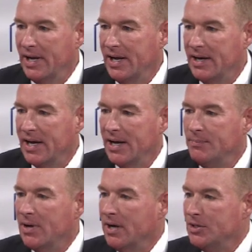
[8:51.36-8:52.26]
and
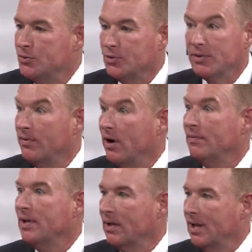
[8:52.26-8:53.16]
I'm not usually
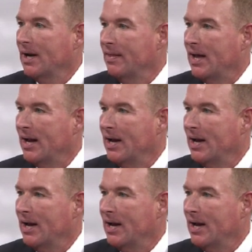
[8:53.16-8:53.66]
involved in a lot of that.